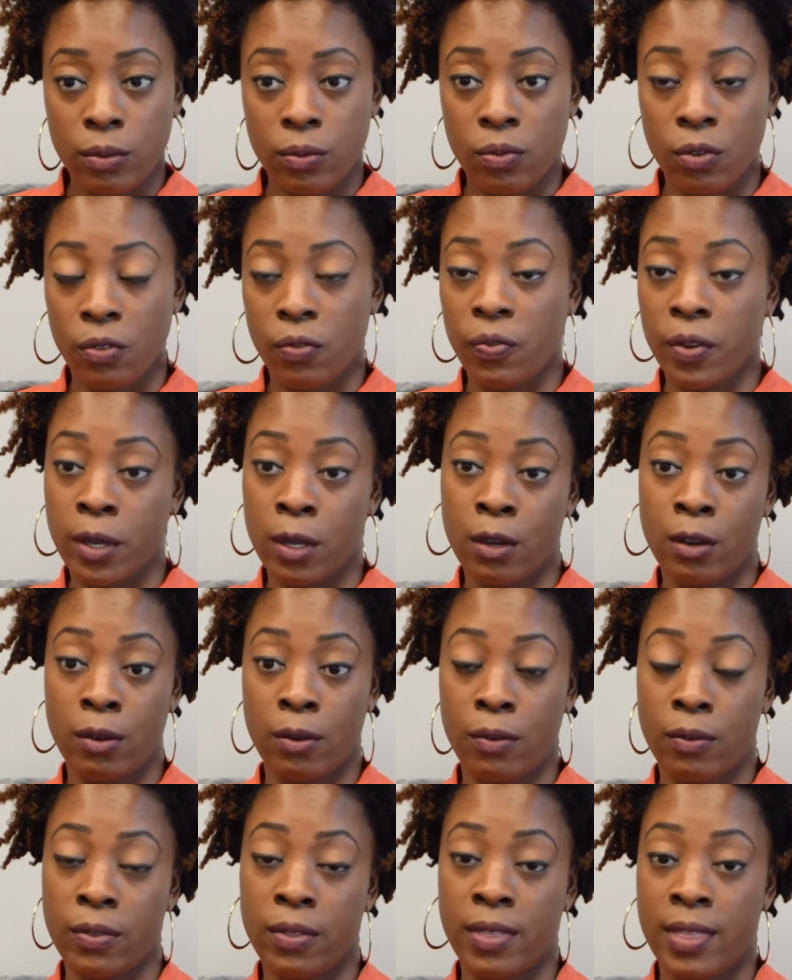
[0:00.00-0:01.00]
for
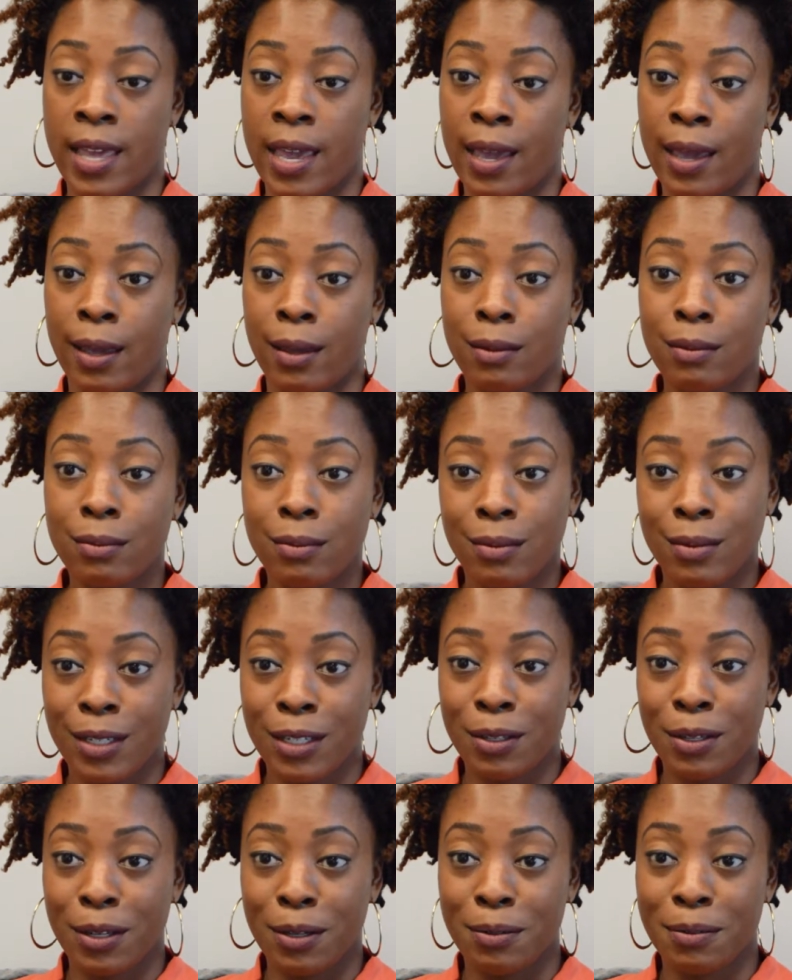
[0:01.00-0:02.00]
fear that
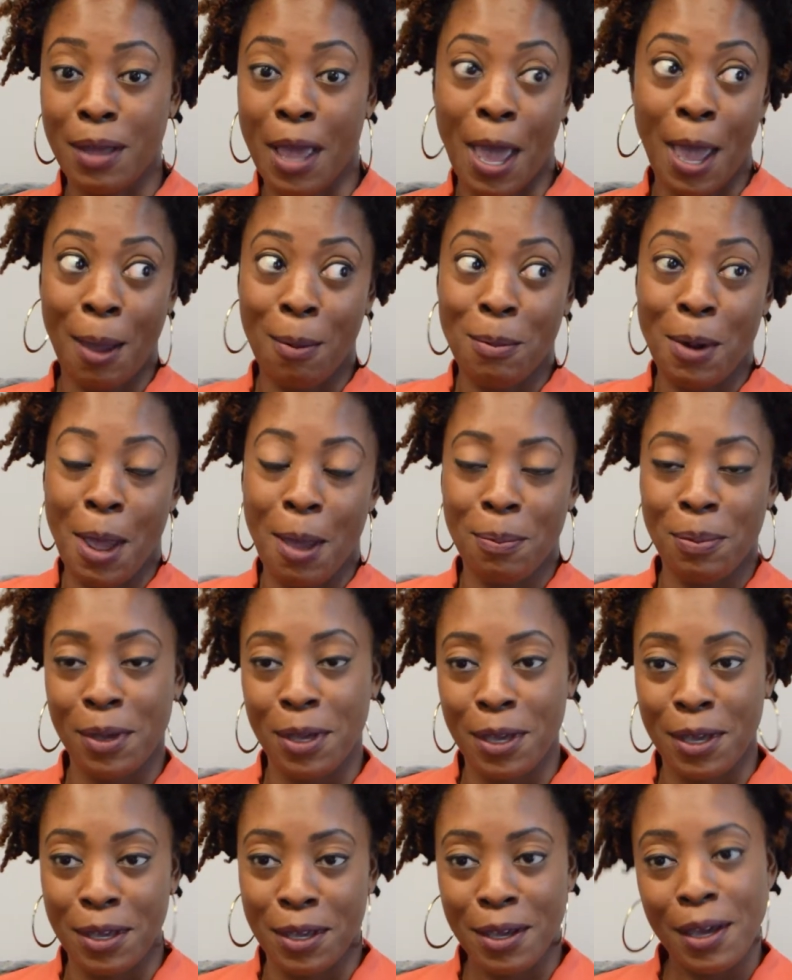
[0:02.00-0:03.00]
you know I'm not
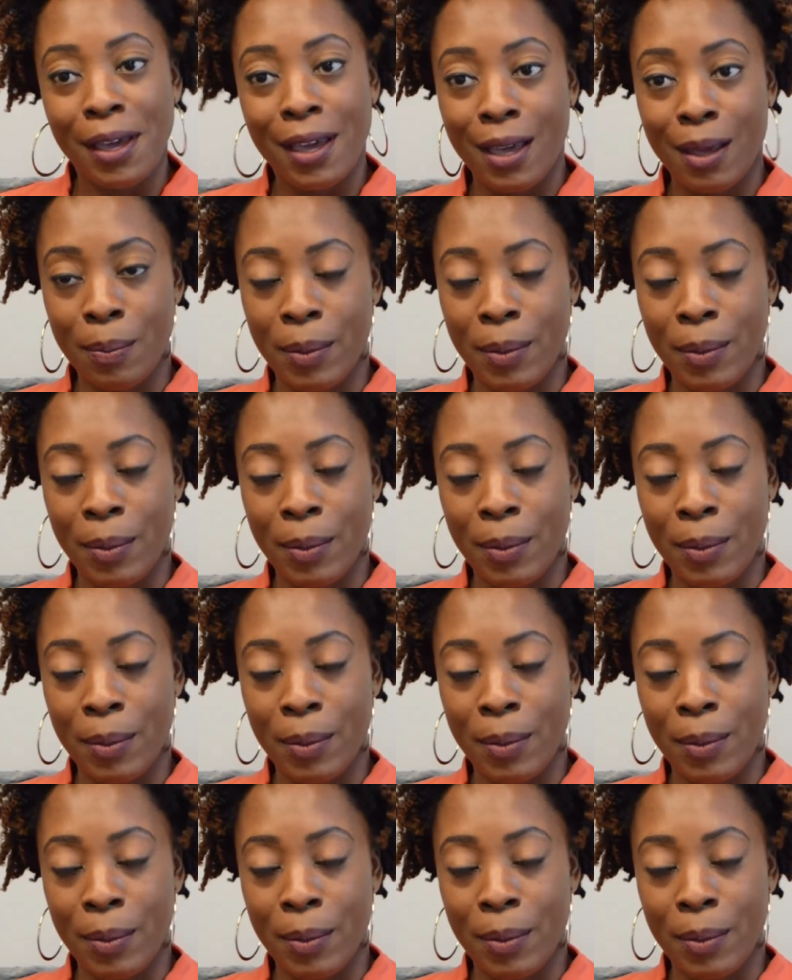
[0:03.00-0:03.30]
being a